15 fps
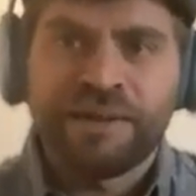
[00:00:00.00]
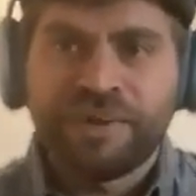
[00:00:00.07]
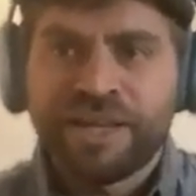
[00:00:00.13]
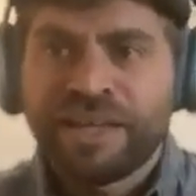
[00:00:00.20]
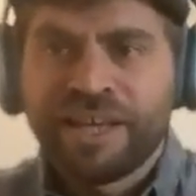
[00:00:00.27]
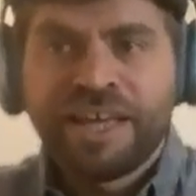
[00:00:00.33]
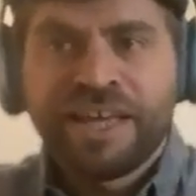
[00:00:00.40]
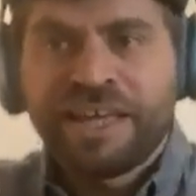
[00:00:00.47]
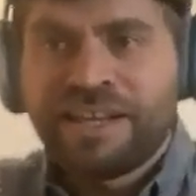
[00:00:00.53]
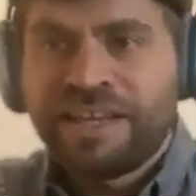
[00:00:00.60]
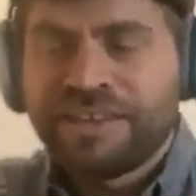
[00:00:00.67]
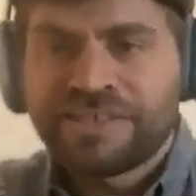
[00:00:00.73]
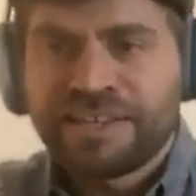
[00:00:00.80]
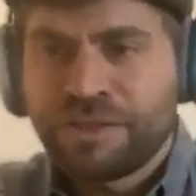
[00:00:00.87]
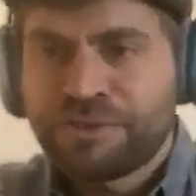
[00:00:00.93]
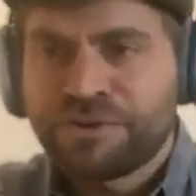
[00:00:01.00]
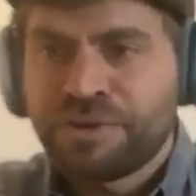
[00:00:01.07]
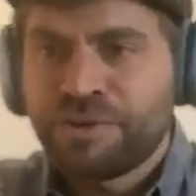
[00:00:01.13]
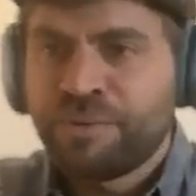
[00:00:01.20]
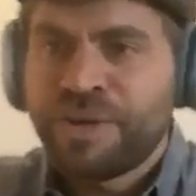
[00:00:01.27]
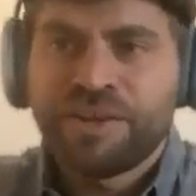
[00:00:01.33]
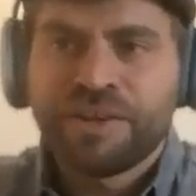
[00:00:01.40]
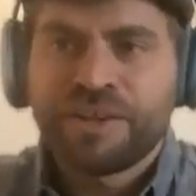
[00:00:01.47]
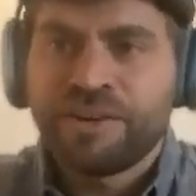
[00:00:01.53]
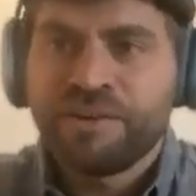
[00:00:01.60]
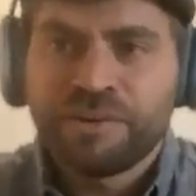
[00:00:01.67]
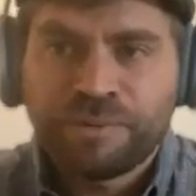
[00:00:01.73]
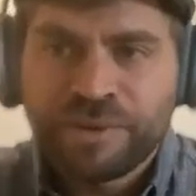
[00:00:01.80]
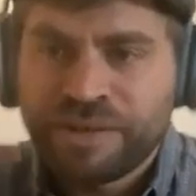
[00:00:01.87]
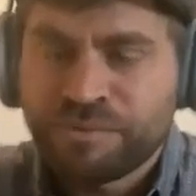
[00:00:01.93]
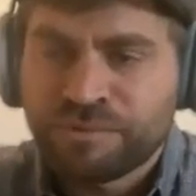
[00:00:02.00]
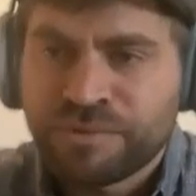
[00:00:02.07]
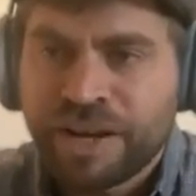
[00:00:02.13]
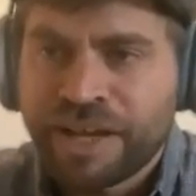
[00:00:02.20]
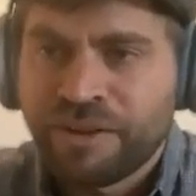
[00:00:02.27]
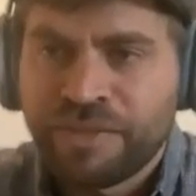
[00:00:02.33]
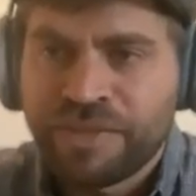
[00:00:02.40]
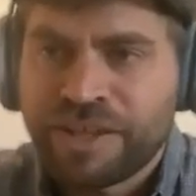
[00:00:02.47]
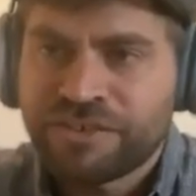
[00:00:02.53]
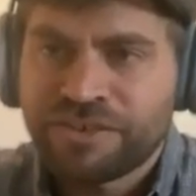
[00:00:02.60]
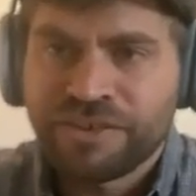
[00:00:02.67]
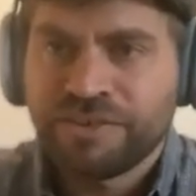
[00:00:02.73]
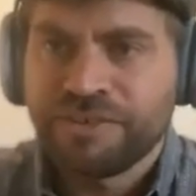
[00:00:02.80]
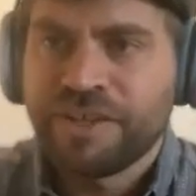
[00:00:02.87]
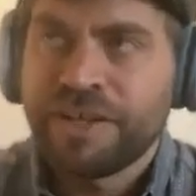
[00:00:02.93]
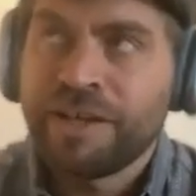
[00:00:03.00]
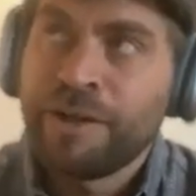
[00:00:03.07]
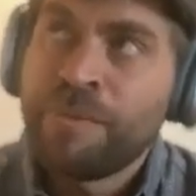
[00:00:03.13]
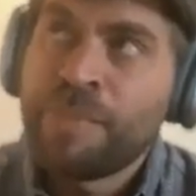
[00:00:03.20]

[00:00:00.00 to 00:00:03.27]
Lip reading: Are we listening through a window? Are we right on their shoulder?